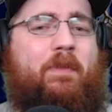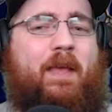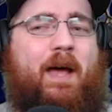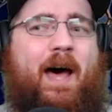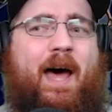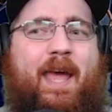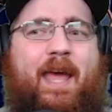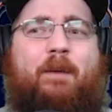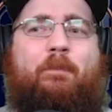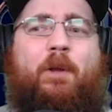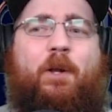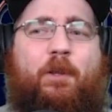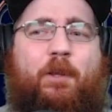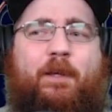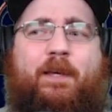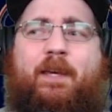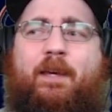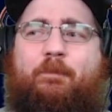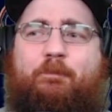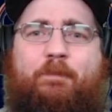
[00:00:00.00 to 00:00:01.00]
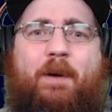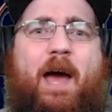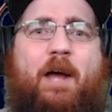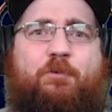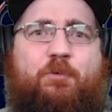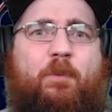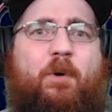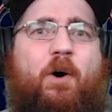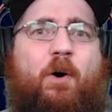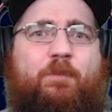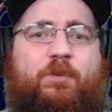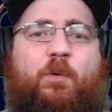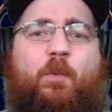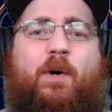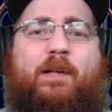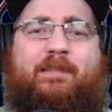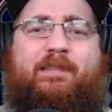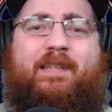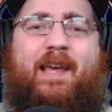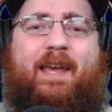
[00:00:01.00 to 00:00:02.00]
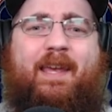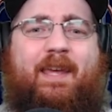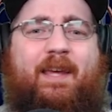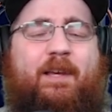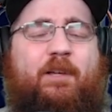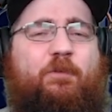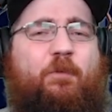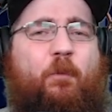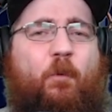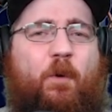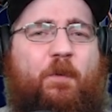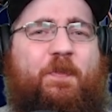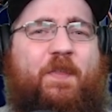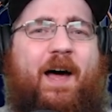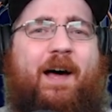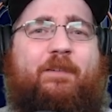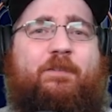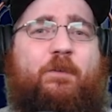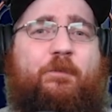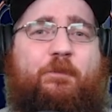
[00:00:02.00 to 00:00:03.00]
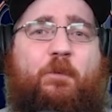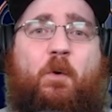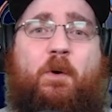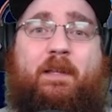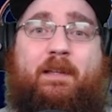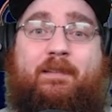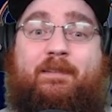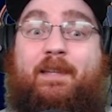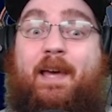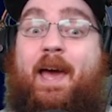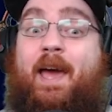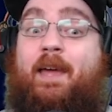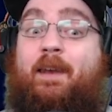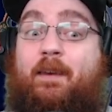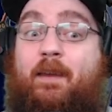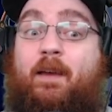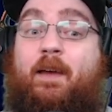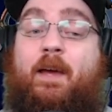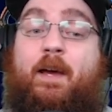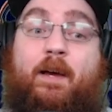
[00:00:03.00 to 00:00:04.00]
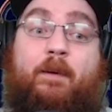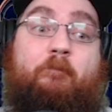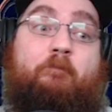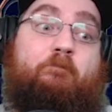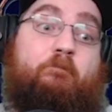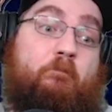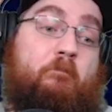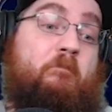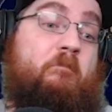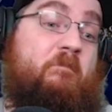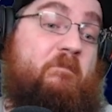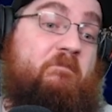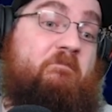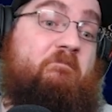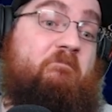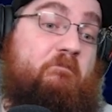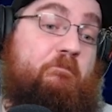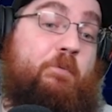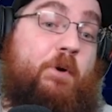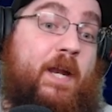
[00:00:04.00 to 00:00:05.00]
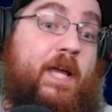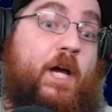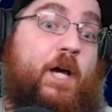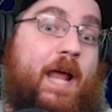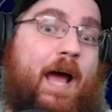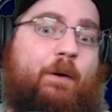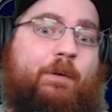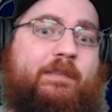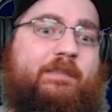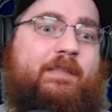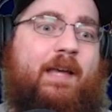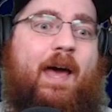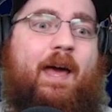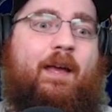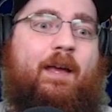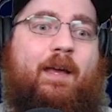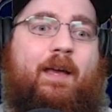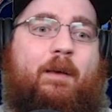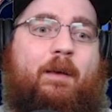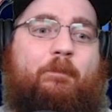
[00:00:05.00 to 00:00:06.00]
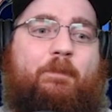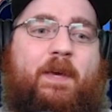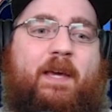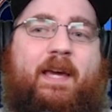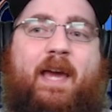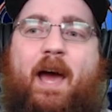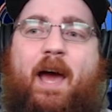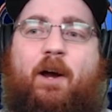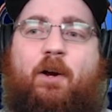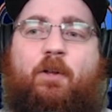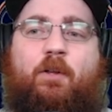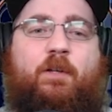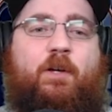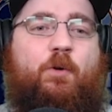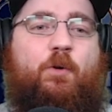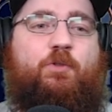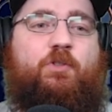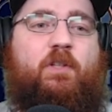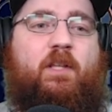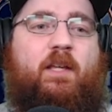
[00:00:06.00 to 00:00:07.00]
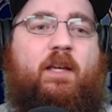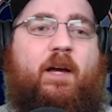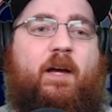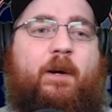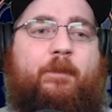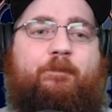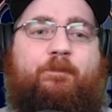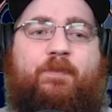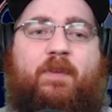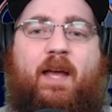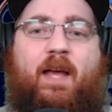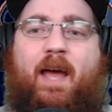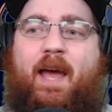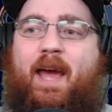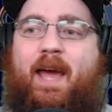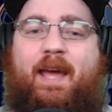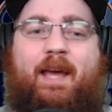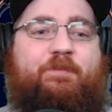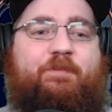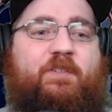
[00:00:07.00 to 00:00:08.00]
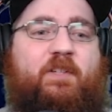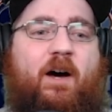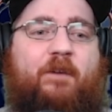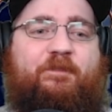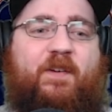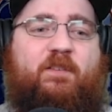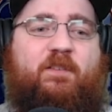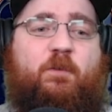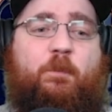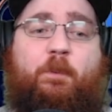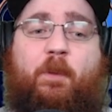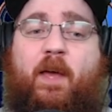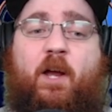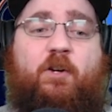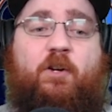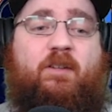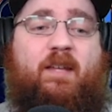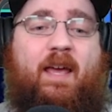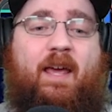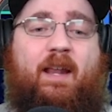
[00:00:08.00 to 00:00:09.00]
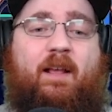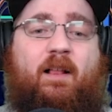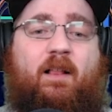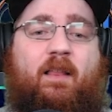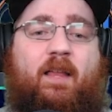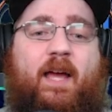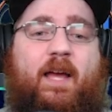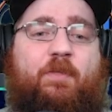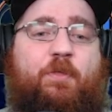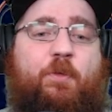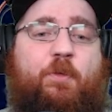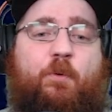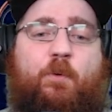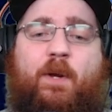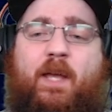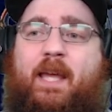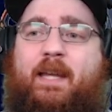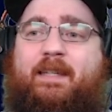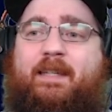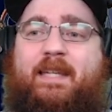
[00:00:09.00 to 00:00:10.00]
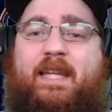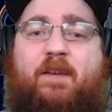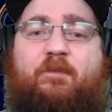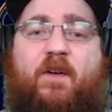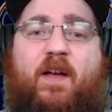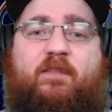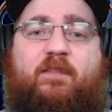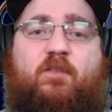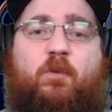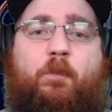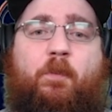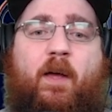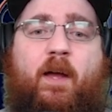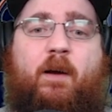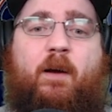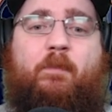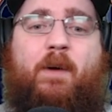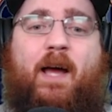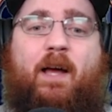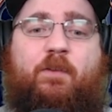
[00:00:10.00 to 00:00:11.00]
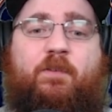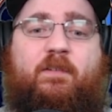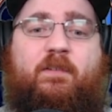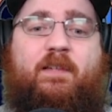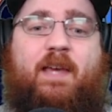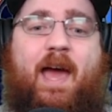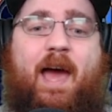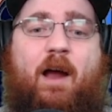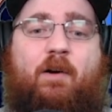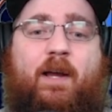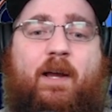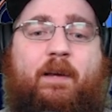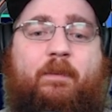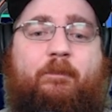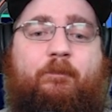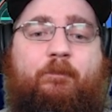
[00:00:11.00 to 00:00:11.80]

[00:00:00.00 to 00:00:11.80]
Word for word: I am going to look at Patrick Mahomes in one second because four thousand forty and ten, pretty good, I would say. Pete Carroll, Coach of the Year. A F C Offensive Player, Tannehill at three. Defensive Player, Myles Garrett.